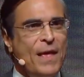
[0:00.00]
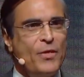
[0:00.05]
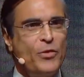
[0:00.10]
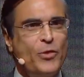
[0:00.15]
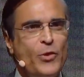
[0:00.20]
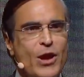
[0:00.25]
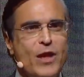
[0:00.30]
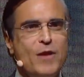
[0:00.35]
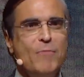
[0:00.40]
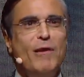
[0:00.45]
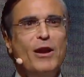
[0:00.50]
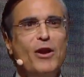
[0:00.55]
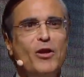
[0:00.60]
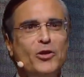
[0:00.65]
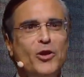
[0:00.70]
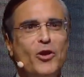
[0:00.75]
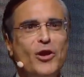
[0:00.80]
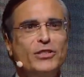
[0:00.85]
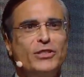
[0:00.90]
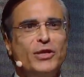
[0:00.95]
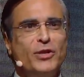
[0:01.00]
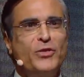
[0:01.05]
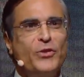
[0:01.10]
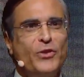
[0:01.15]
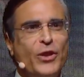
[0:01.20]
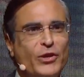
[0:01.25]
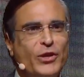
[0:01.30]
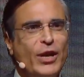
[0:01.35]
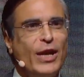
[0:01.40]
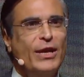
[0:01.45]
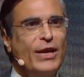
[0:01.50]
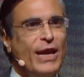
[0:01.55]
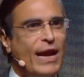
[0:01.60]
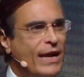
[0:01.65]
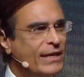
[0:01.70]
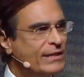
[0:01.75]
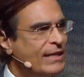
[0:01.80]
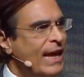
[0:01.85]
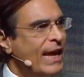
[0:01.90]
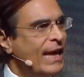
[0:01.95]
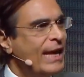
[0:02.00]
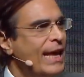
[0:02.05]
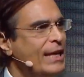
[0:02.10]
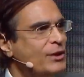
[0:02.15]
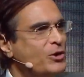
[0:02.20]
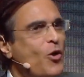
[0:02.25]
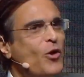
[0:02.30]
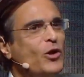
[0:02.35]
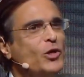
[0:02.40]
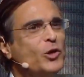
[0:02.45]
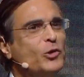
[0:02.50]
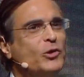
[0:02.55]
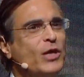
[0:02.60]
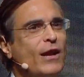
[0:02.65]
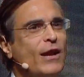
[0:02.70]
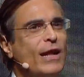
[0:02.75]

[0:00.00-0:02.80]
billion, 13 years. He is going to tell